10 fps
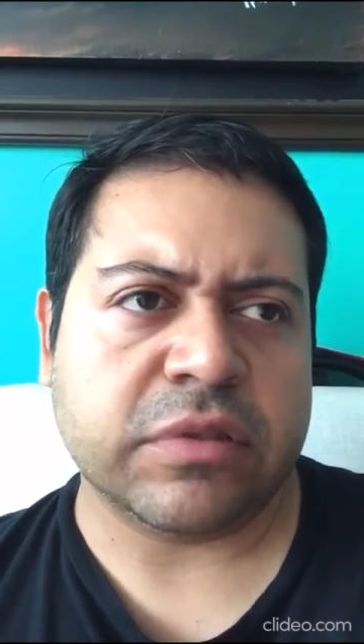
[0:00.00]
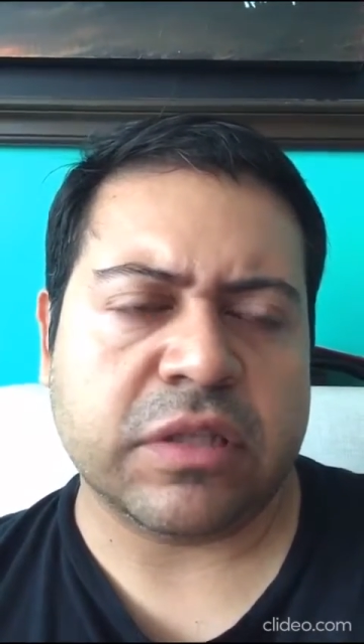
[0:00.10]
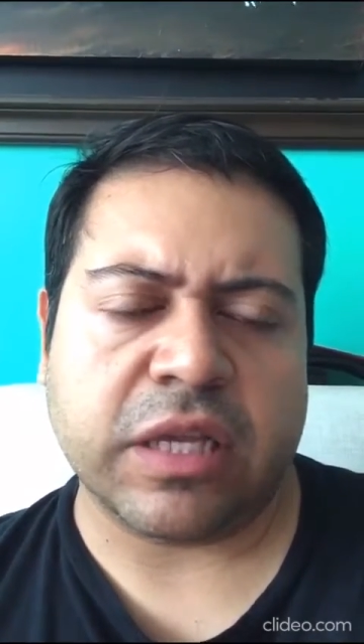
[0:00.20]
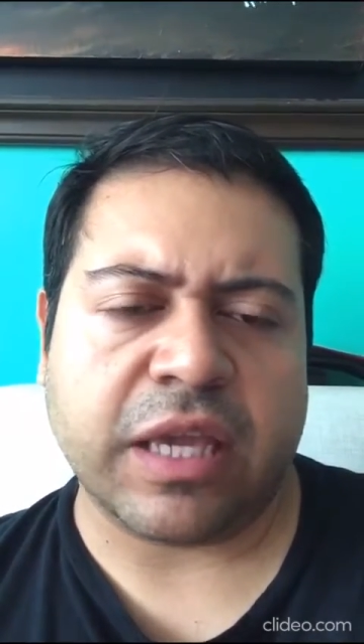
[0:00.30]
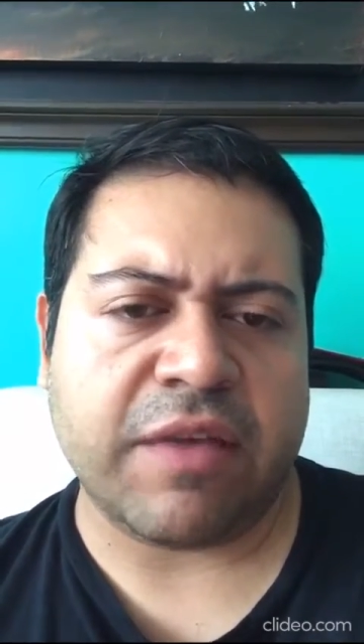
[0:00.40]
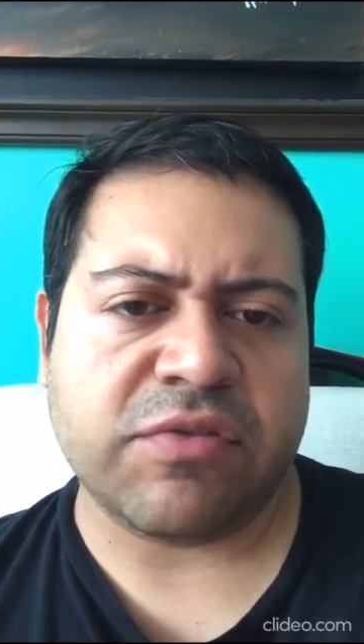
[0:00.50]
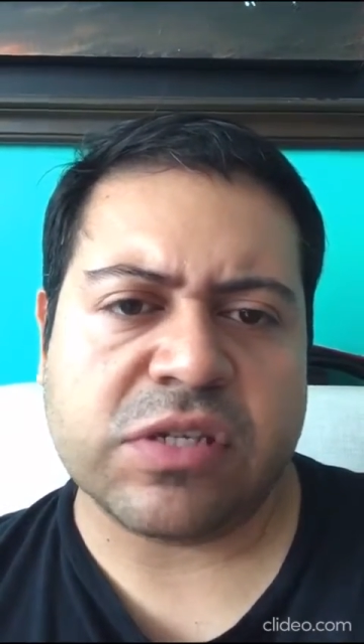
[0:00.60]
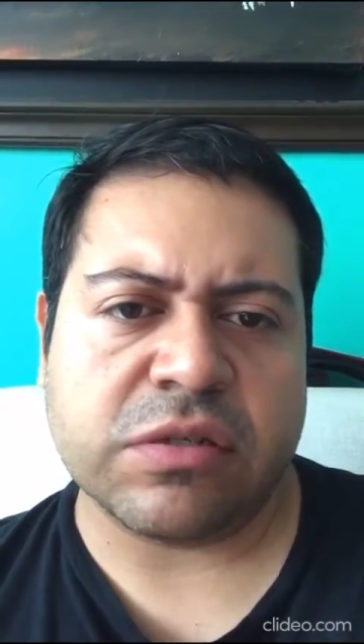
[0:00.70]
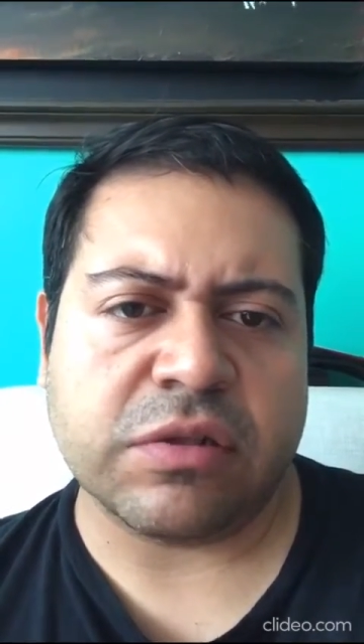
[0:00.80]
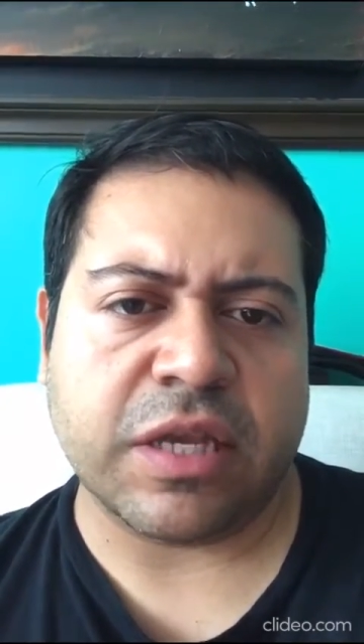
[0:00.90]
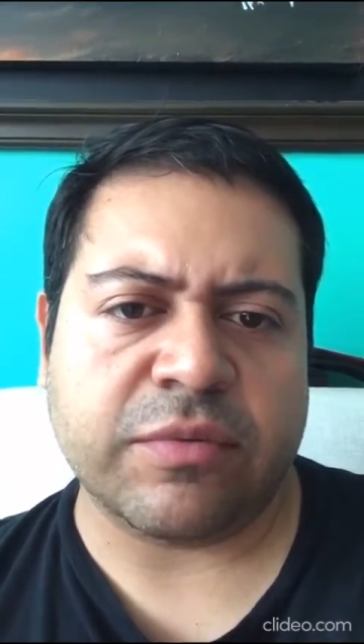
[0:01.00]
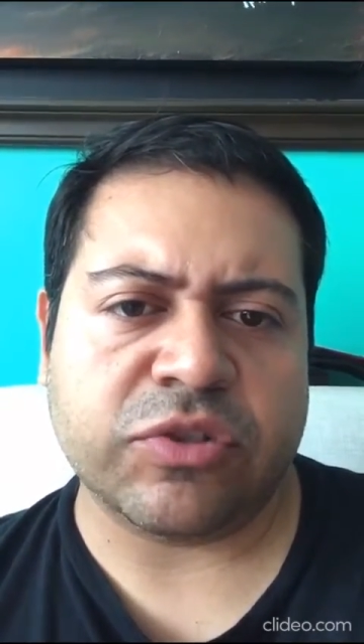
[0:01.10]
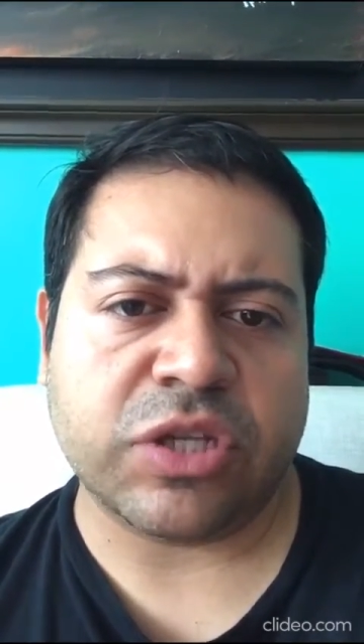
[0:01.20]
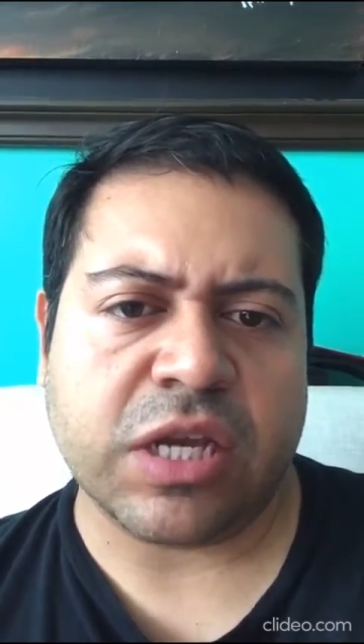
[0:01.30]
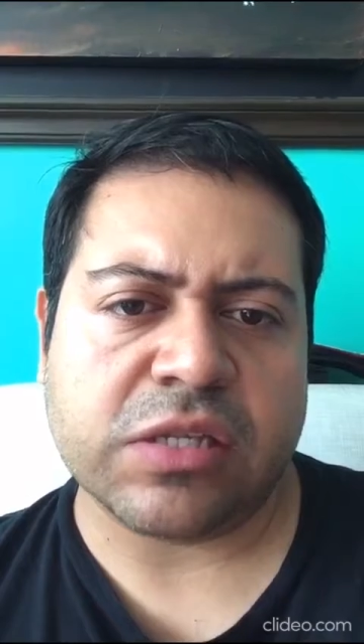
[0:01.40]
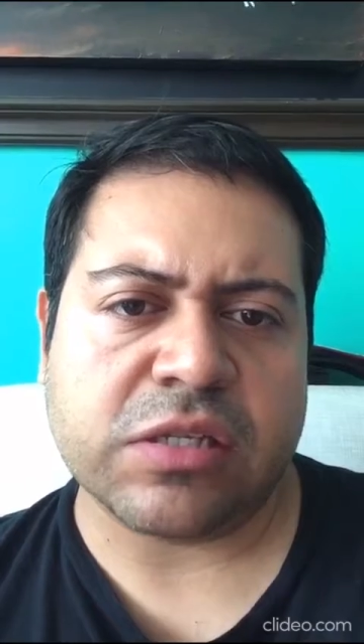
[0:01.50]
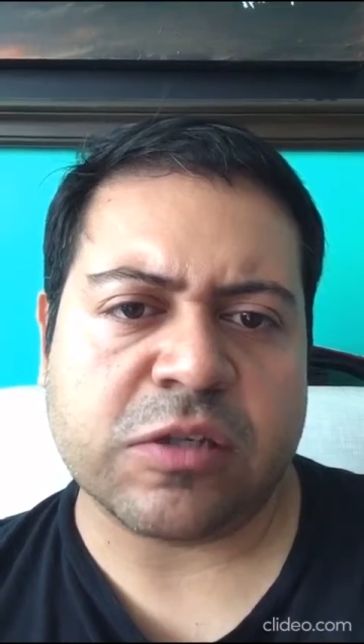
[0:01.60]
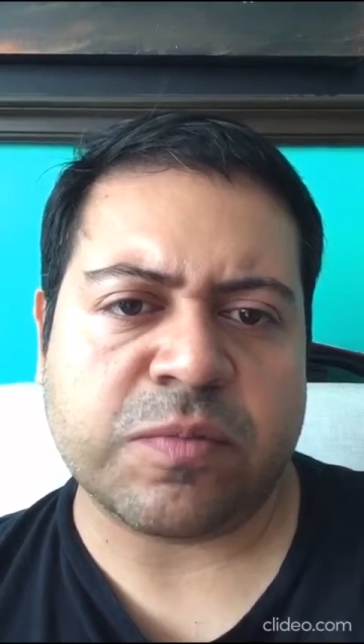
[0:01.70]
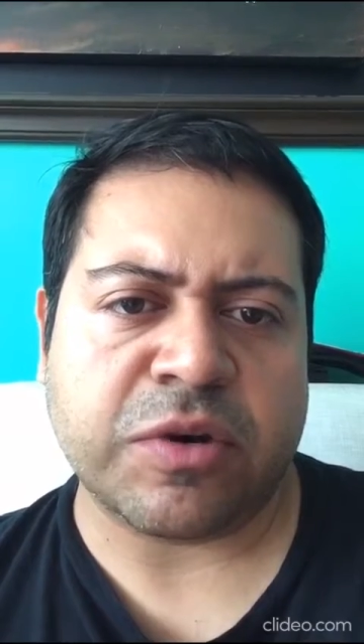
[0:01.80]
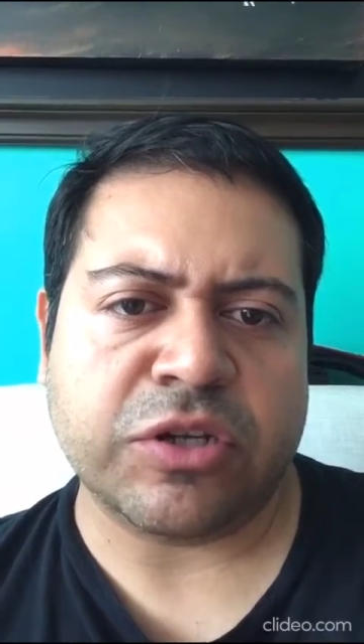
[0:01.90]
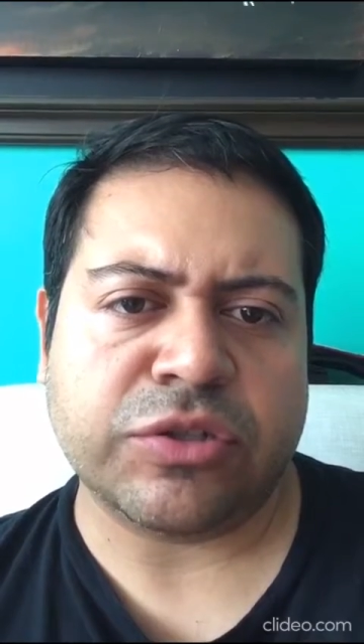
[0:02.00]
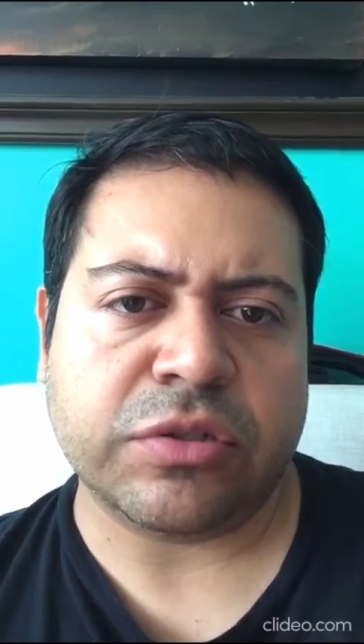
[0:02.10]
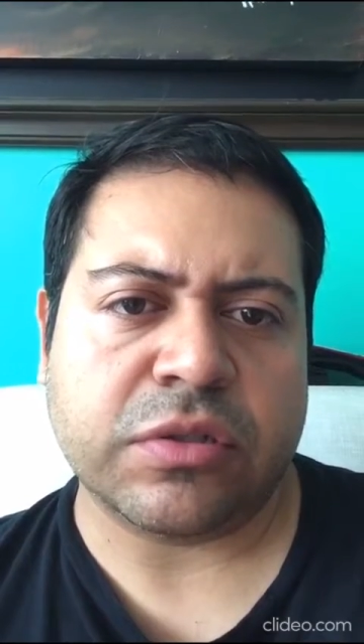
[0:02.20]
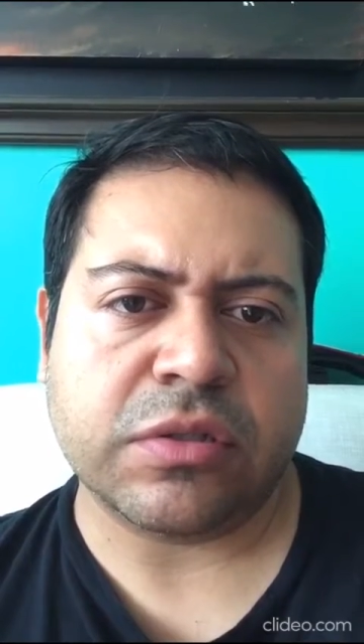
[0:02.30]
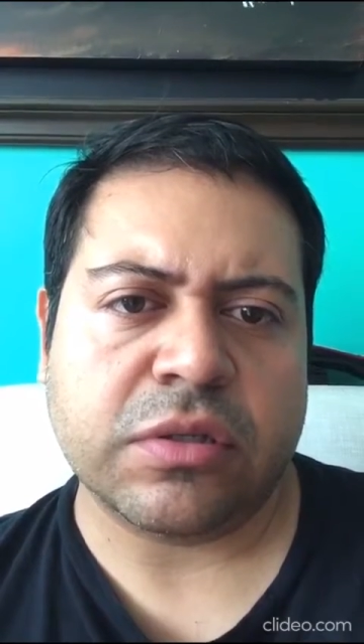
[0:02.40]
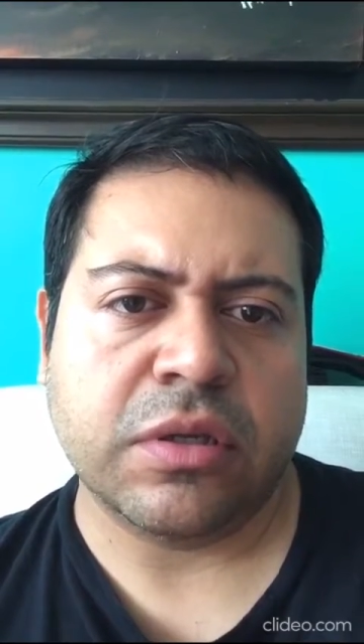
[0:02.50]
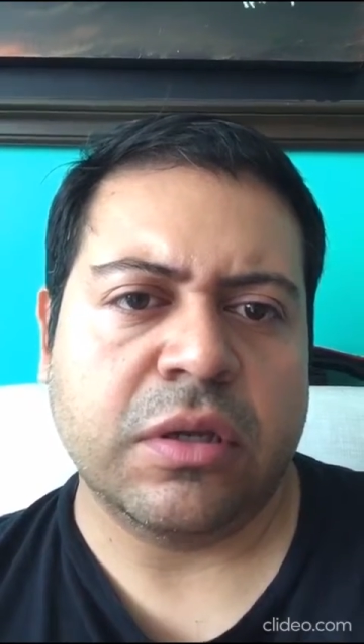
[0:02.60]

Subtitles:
Like every single language has expressions,